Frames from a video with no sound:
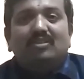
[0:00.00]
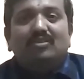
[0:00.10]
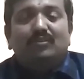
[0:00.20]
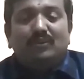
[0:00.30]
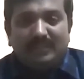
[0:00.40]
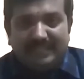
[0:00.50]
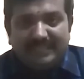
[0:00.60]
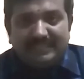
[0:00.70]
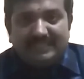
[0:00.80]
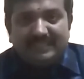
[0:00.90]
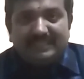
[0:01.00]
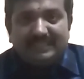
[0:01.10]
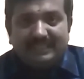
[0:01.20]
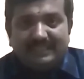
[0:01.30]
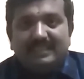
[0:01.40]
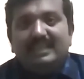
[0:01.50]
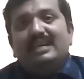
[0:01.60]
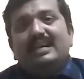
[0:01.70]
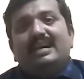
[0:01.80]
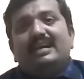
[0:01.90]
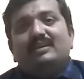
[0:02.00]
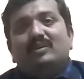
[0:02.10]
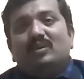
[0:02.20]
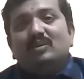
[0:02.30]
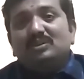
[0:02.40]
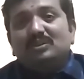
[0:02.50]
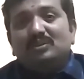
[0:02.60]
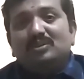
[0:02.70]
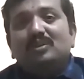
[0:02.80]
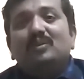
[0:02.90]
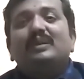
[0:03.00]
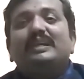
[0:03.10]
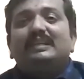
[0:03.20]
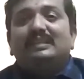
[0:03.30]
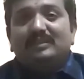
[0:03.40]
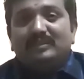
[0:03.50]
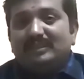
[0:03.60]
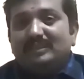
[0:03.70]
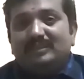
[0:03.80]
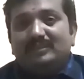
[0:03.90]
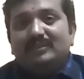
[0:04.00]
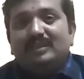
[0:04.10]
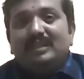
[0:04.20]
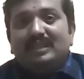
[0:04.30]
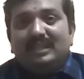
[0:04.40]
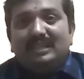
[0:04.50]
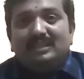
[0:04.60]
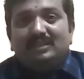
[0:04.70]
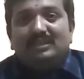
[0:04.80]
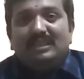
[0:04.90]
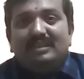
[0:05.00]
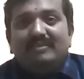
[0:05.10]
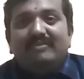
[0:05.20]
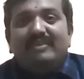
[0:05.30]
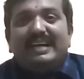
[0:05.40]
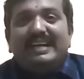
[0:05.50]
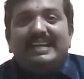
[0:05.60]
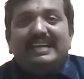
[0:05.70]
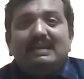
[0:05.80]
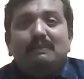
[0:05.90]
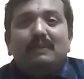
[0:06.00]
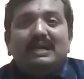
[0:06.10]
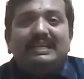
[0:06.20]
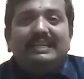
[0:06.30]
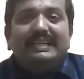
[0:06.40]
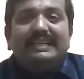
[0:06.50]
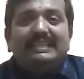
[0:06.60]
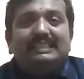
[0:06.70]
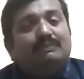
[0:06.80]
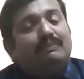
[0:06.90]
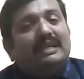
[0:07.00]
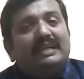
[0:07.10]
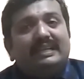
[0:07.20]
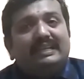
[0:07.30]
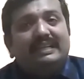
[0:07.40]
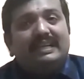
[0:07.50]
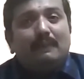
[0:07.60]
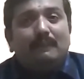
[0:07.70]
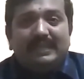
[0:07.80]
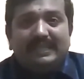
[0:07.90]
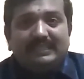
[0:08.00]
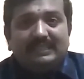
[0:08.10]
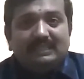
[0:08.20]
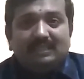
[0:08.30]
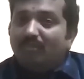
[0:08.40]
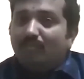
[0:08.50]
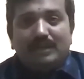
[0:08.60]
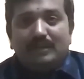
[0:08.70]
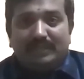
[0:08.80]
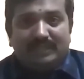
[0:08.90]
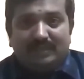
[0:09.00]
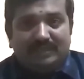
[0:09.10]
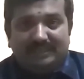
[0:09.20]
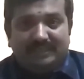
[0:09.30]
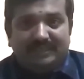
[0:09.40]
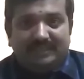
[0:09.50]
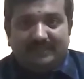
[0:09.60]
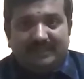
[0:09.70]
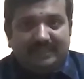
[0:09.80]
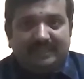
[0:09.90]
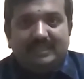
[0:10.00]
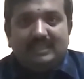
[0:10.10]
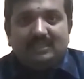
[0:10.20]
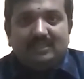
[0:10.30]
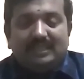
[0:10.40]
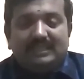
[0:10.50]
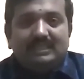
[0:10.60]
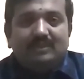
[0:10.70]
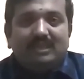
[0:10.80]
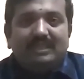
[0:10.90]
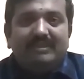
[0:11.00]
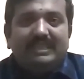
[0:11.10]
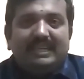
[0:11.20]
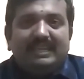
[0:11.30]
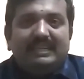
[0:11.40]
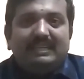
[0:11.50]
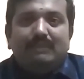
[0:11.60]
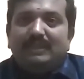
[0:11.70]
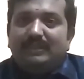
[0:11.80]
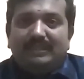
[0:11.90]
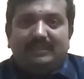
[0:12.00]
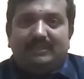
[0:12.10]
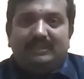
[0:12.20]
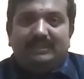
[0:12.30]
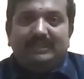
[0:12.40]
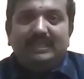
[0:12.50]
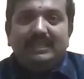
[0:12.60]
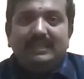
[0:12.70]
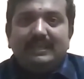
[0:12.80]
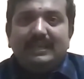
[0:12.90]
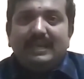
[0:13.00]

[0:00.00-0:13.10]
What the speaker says: of protein engineering and also slowly introduces you into the wide multidisciplinary applications of biotechnology. Okay, so that is why we are learning biotechnology